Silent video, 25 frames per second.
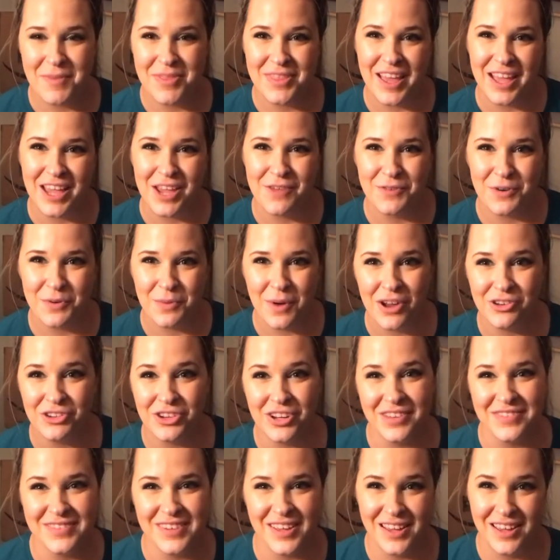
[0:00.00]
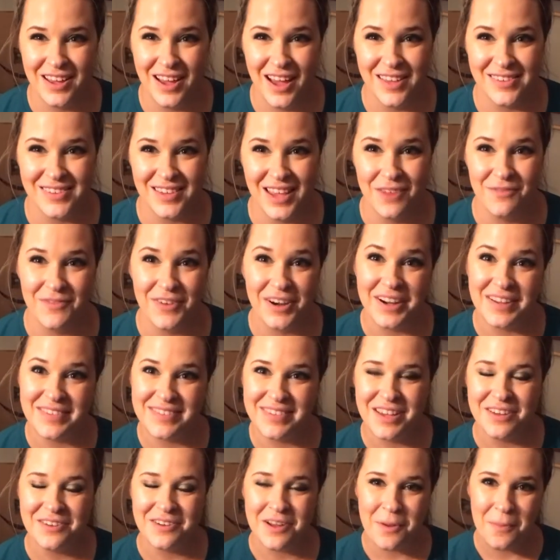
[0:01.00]
Thank you for watching. I'll see you guys again very
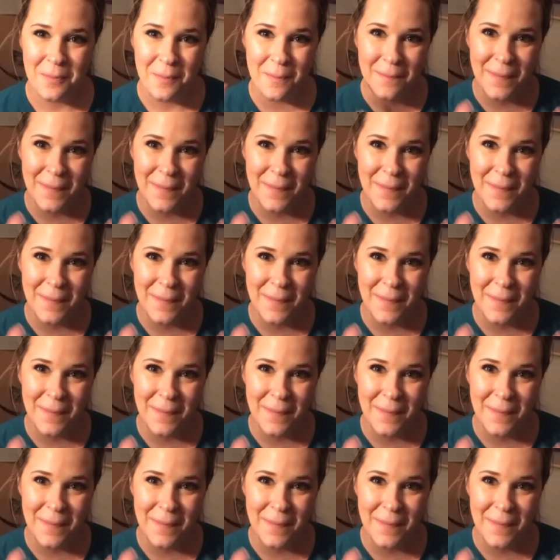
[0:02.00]
soon.